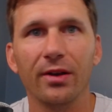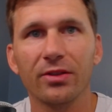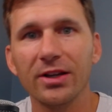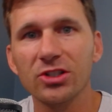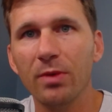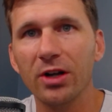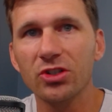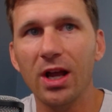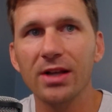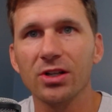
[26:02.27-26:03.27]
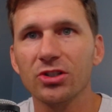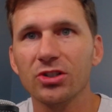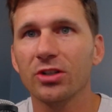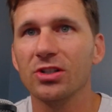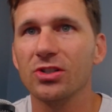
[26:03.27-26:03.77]
Thanks so much, guys. I'll
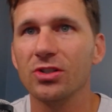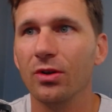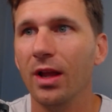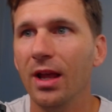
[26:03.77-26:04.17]
talk to you soon.